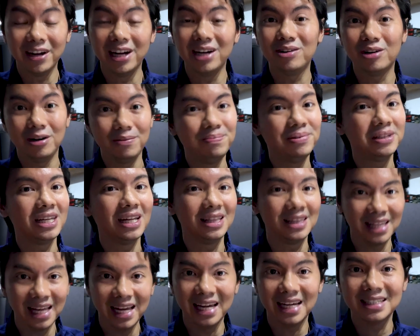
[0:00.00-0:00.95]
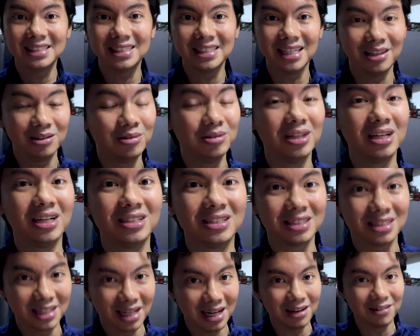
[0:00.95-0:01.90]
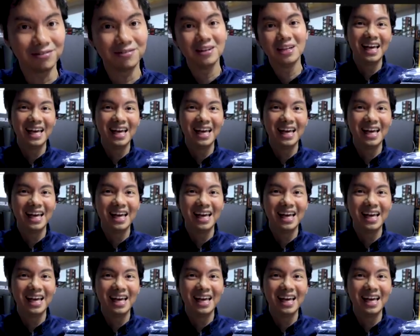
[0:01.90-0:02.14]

very competent techs, they know their stuff.